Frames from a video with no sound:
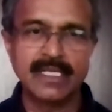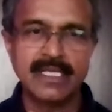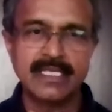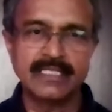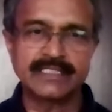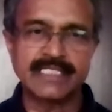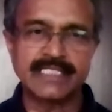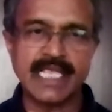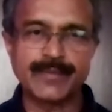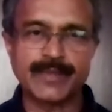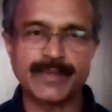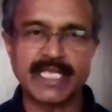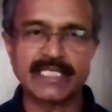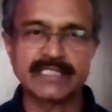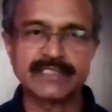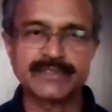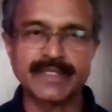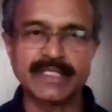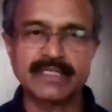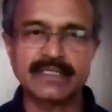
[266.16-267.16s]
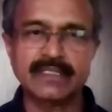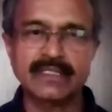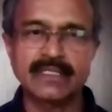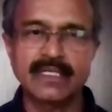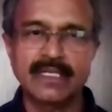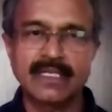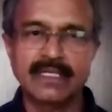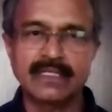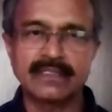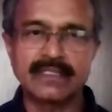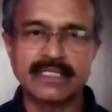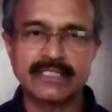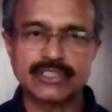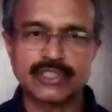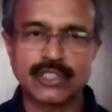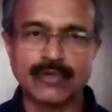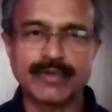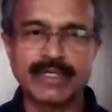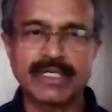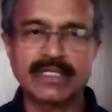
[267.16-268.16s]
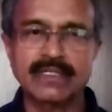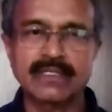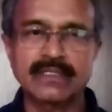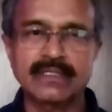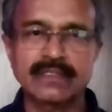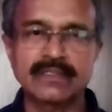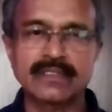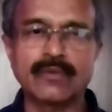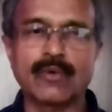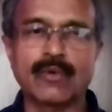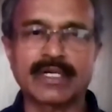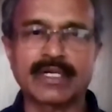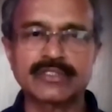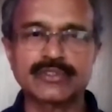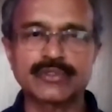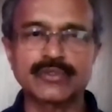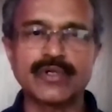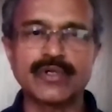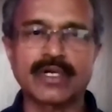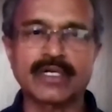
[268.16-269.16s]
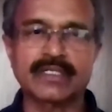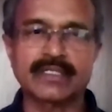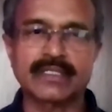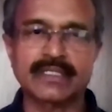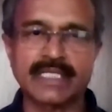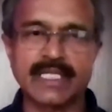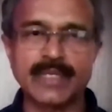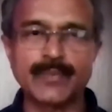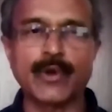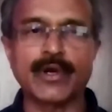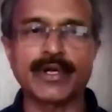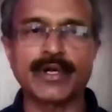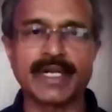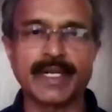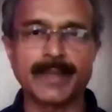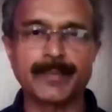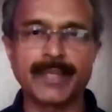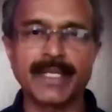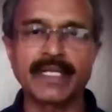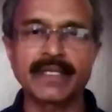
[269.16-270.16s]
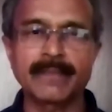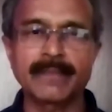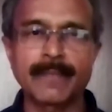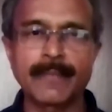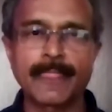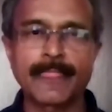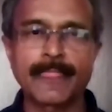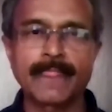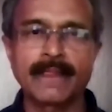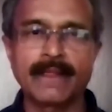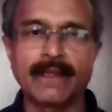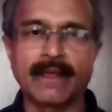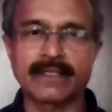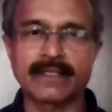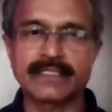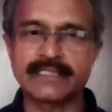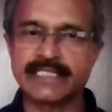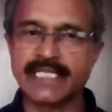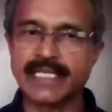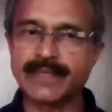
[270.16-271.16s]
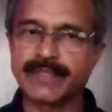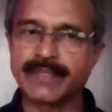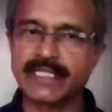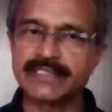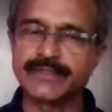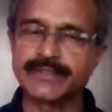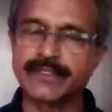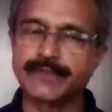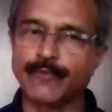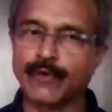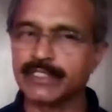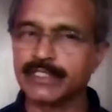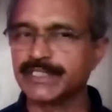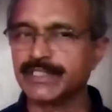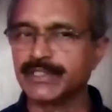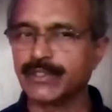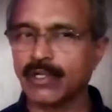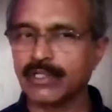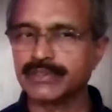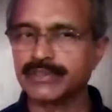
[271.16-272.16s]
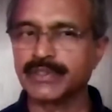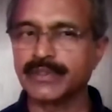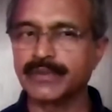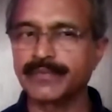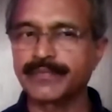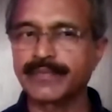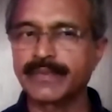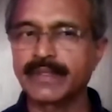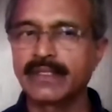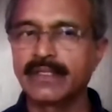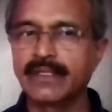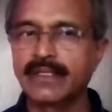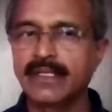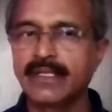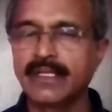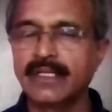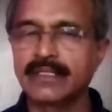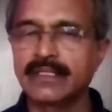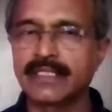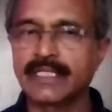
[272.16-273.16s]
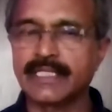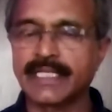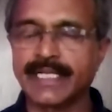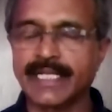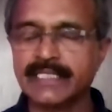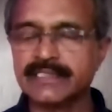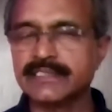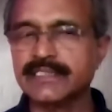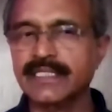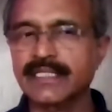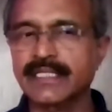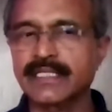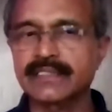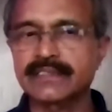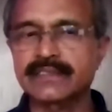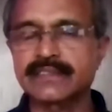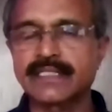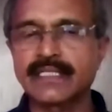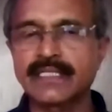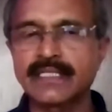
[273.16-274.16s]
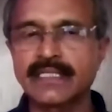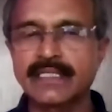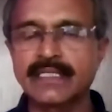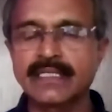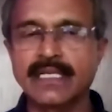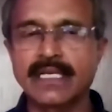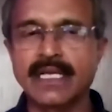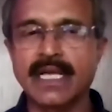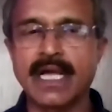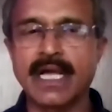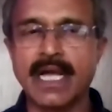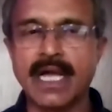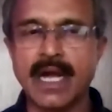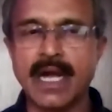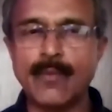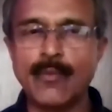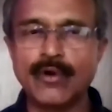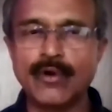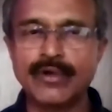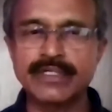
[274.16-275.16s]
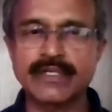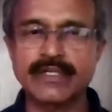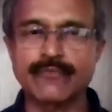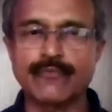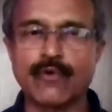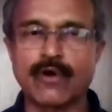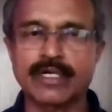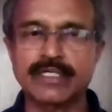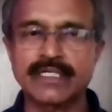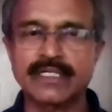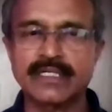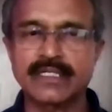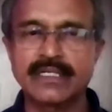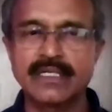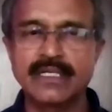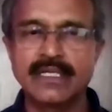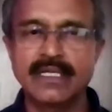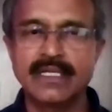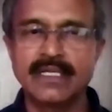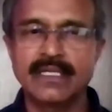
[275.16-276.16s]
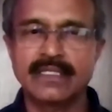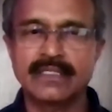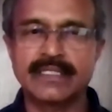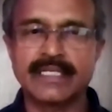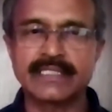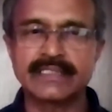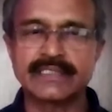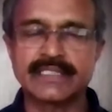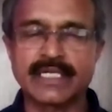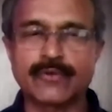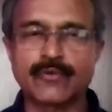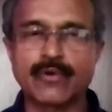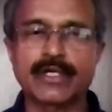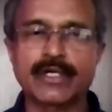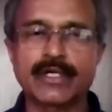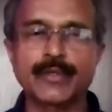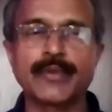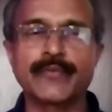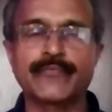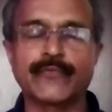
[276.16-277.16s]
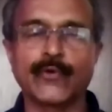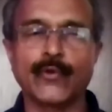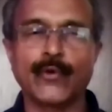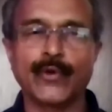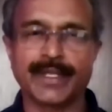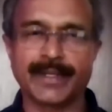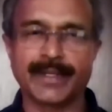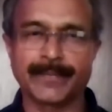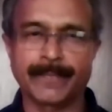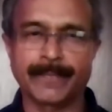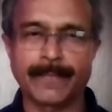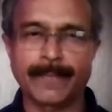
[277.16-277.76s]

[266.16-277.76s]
Same case with the shower, the water should not keep on dripping, or the same case with faucet also. Then the next thing is the amount of water that is required to be flowing.